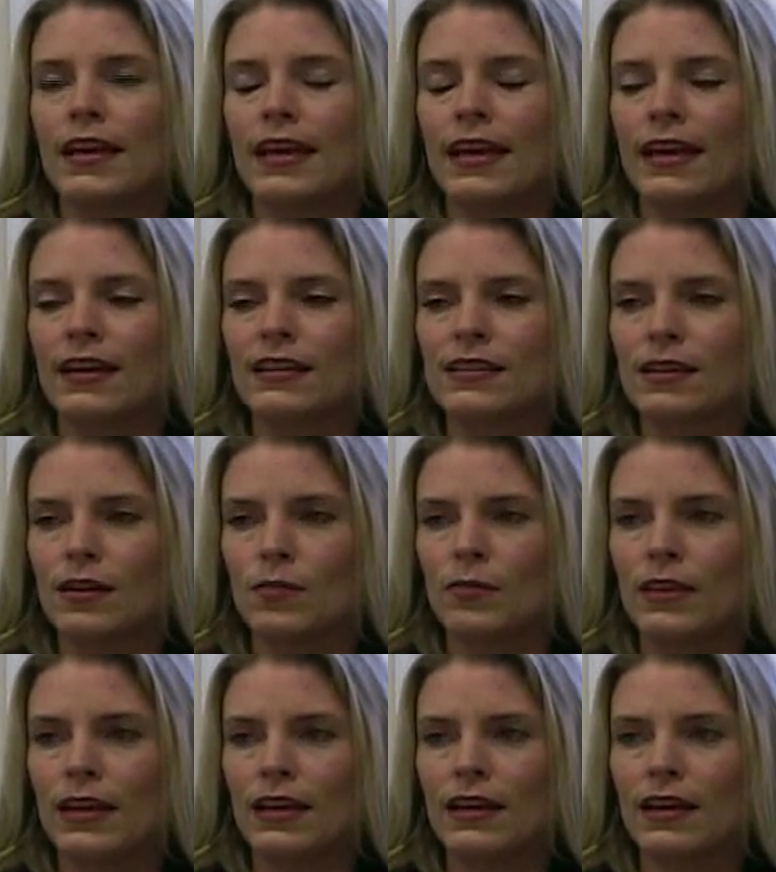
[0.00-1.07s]
And
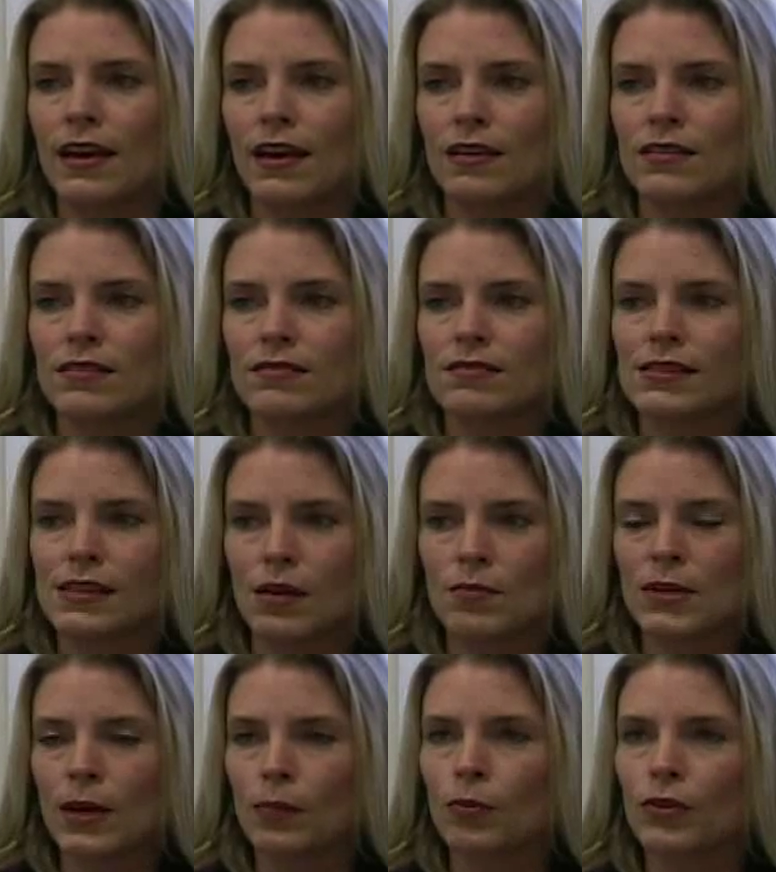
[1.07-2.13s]
they had set
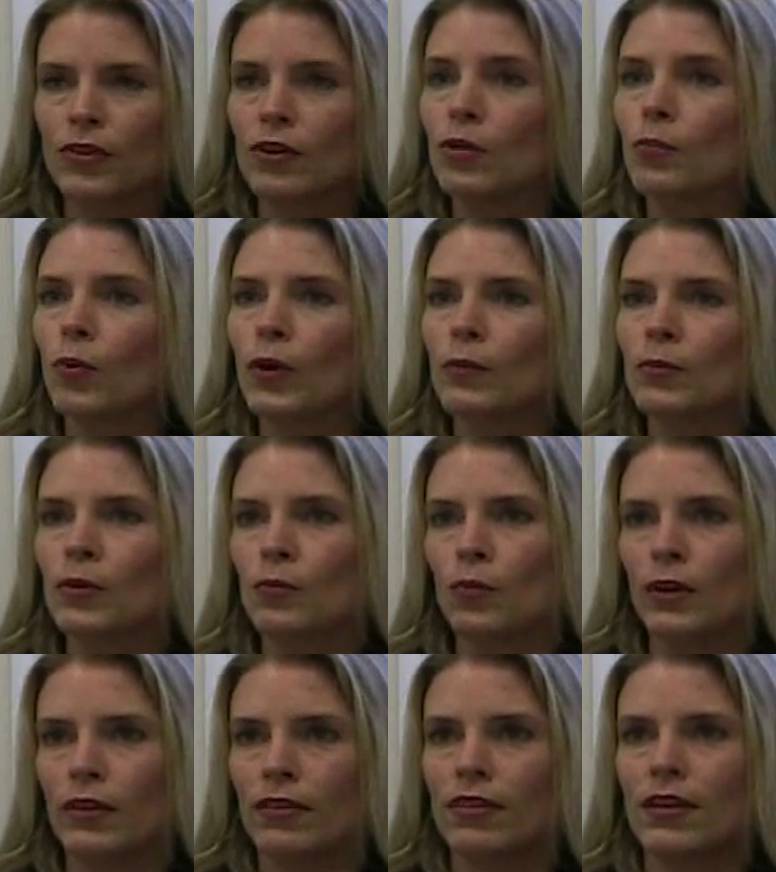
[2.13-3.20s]
me up with an appointment
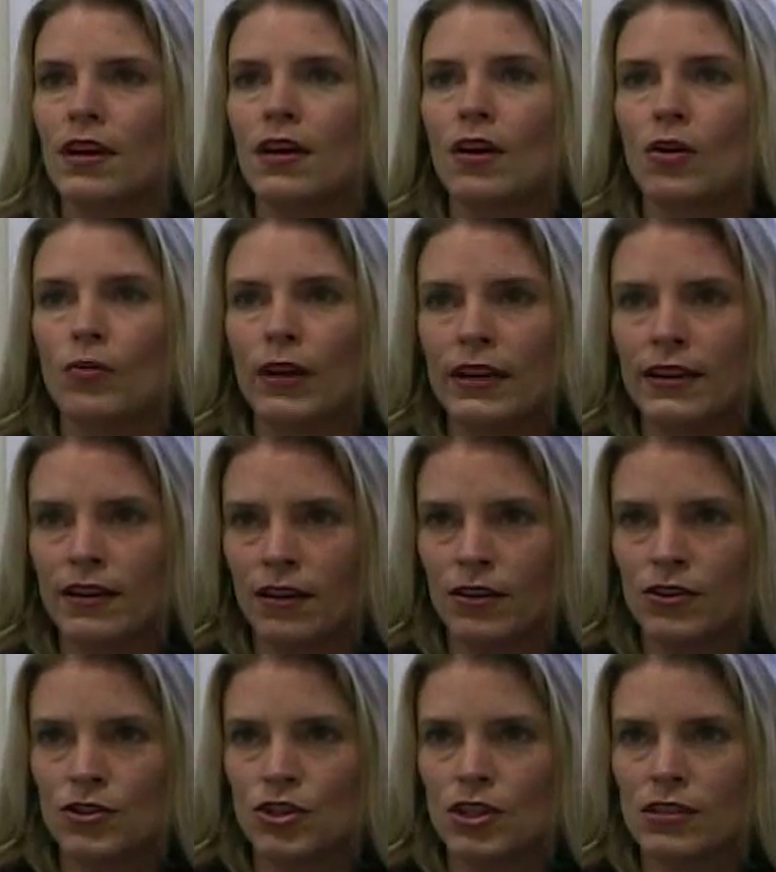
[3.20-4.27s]
with a
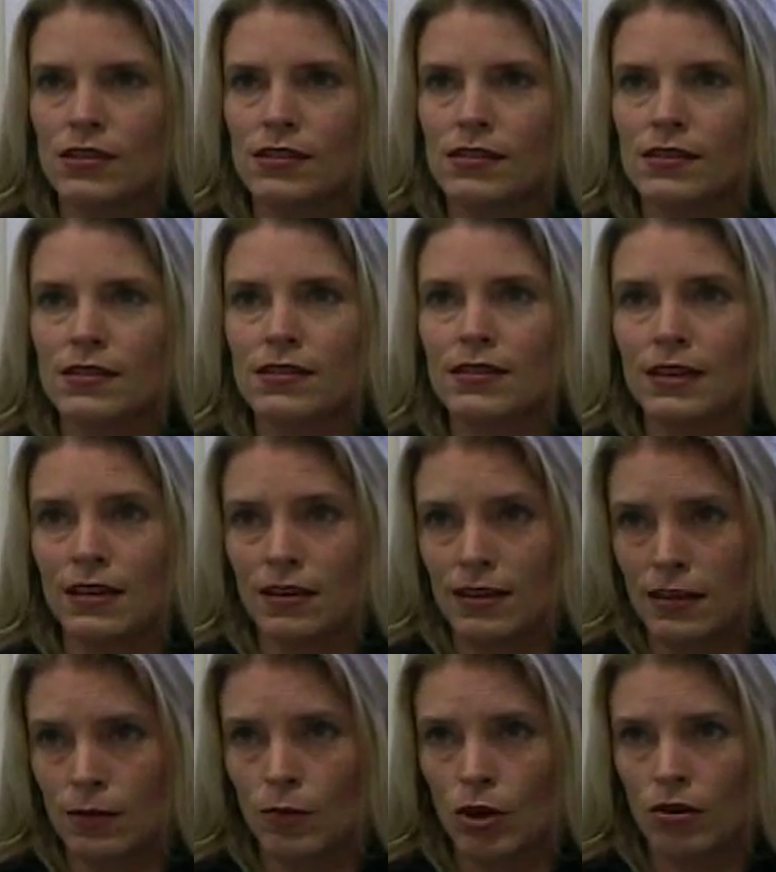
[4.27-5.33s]
radiologist to get an
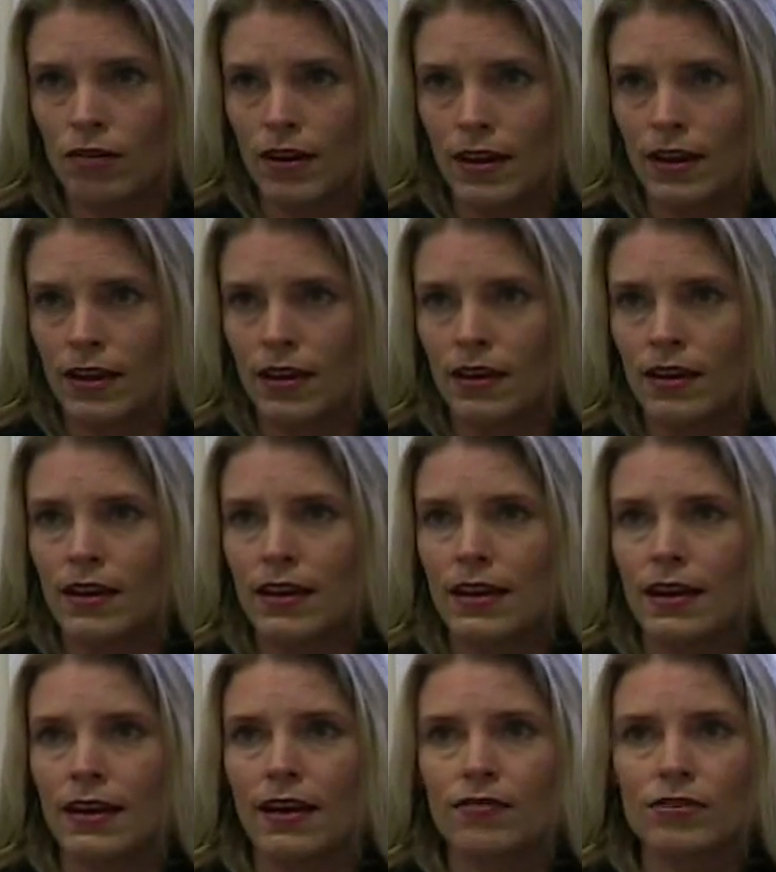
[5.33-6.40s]
MRI
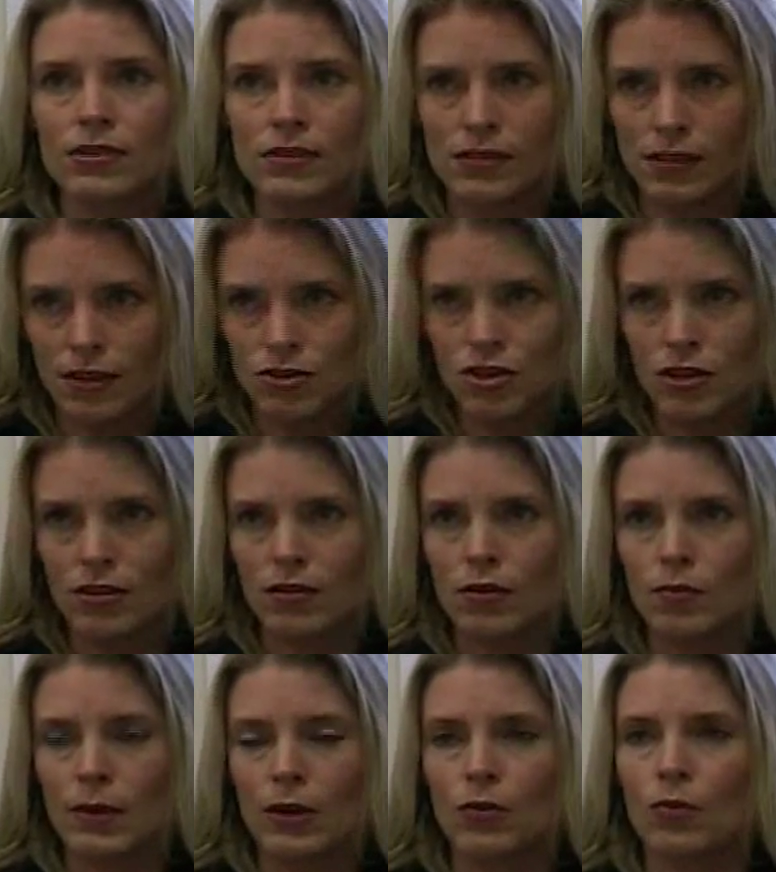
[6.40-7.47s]
and have a discussion
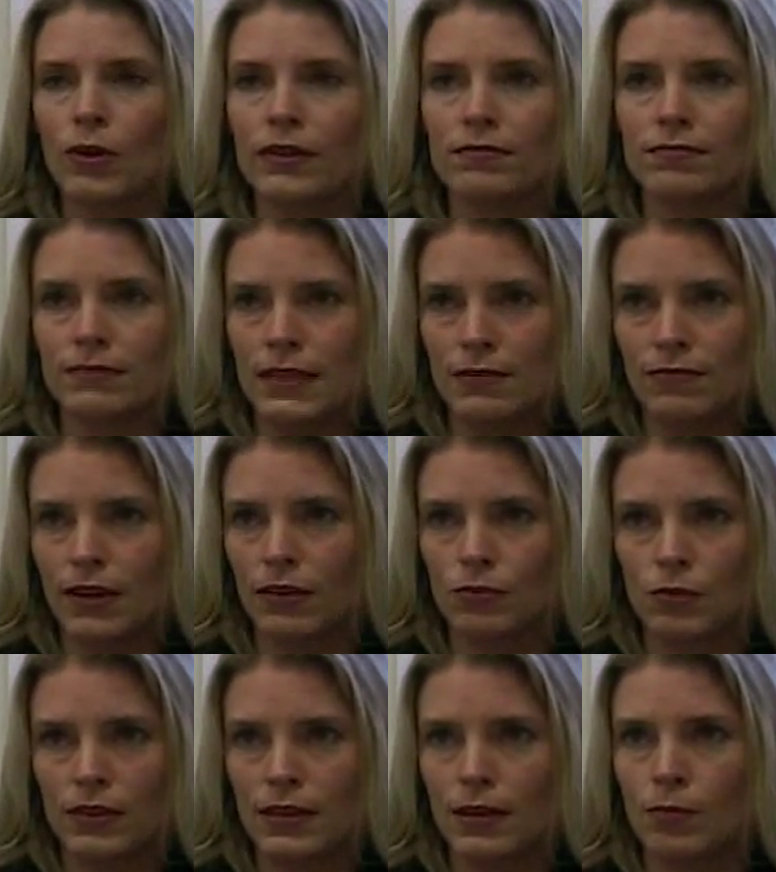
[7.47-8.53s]
about what he found
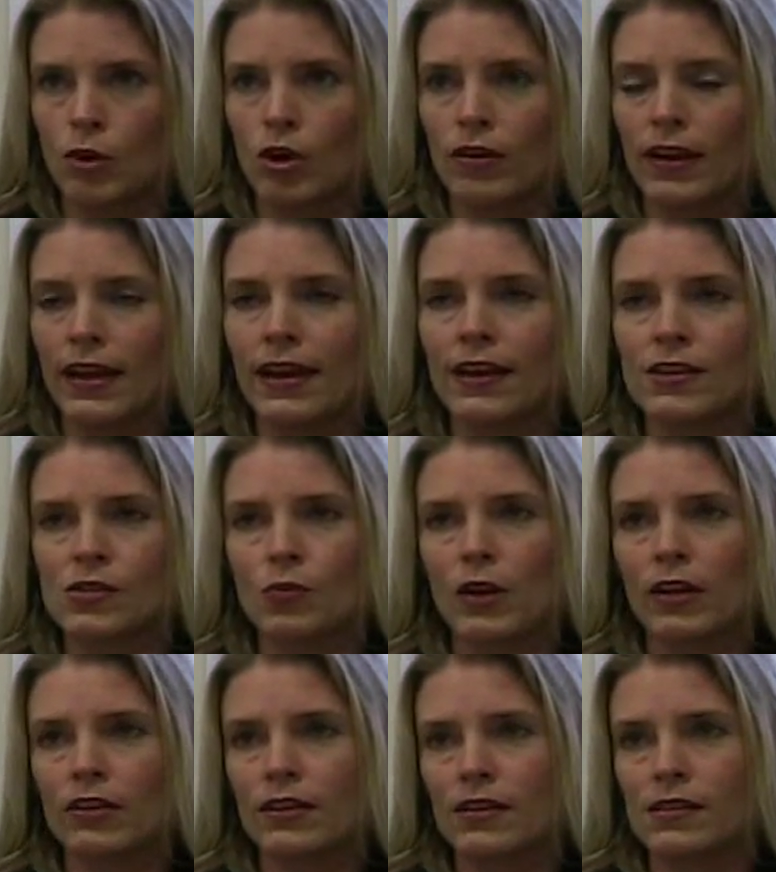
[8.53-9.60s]
with the MRI, as
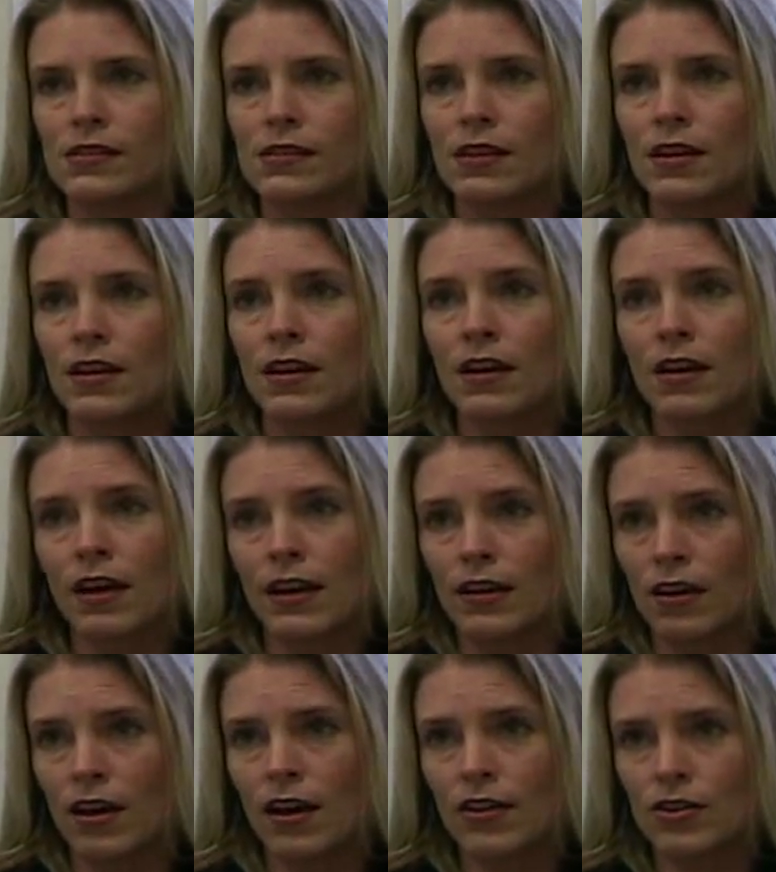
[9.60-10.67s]
well as a
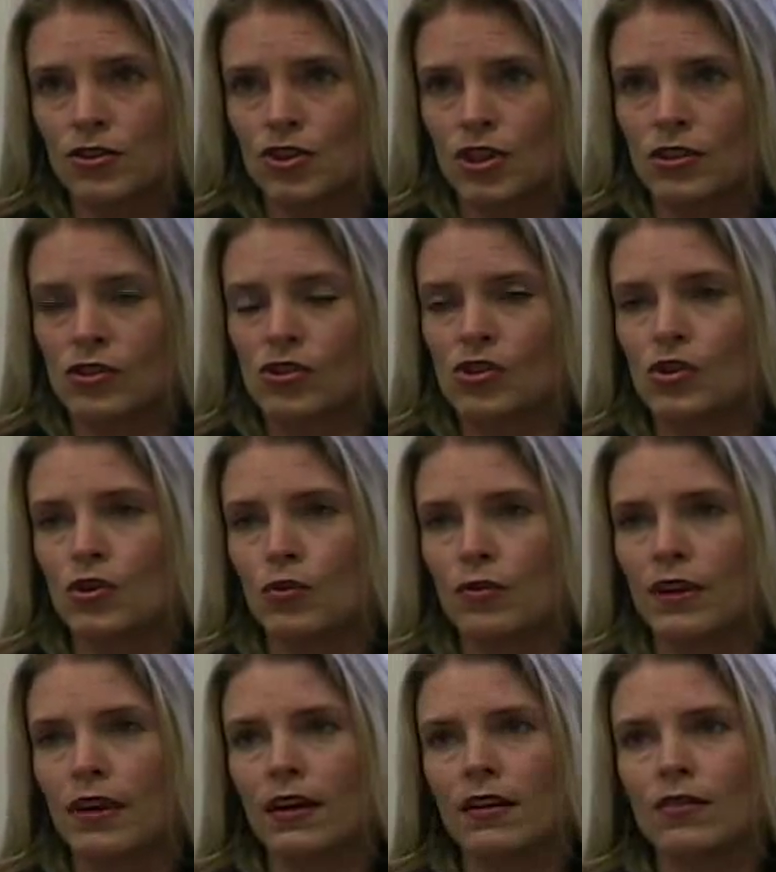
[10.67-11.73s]
gynecologist who
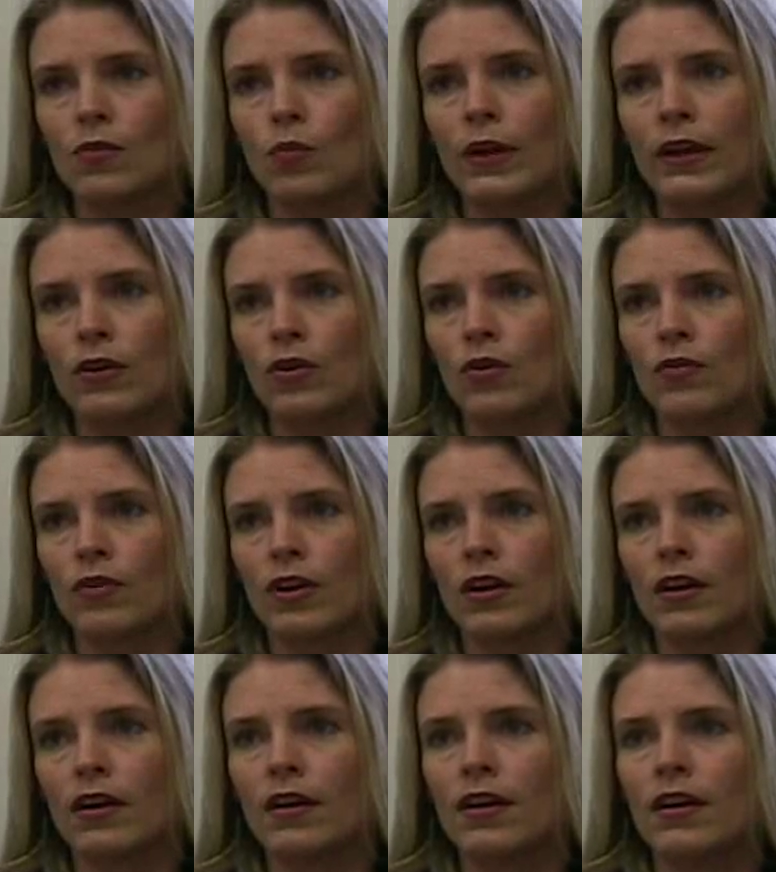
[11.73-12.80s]
then went
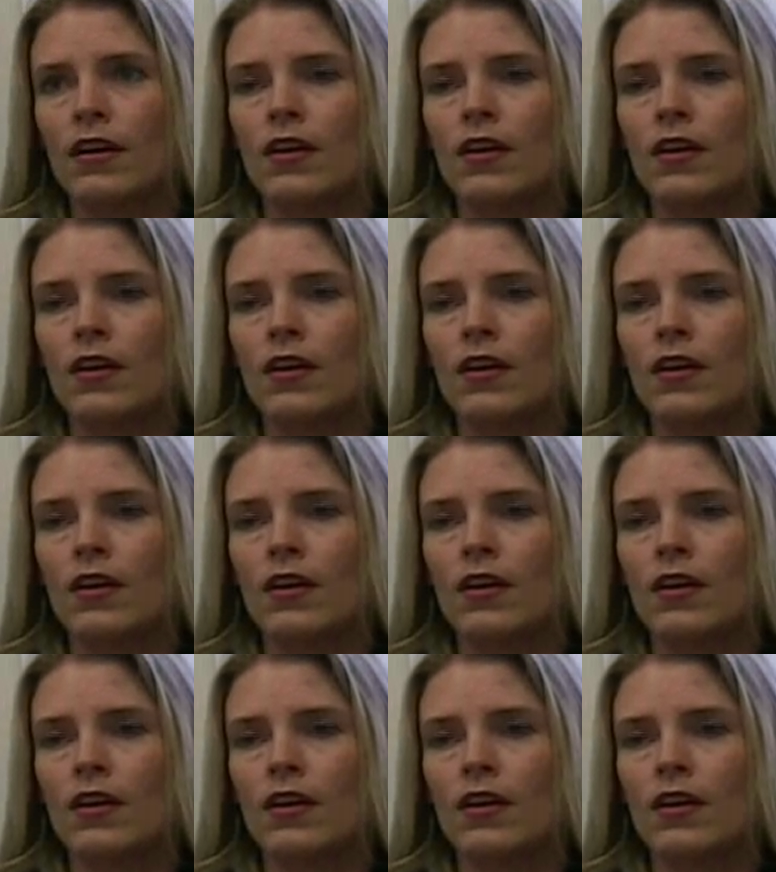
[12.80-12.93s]
over,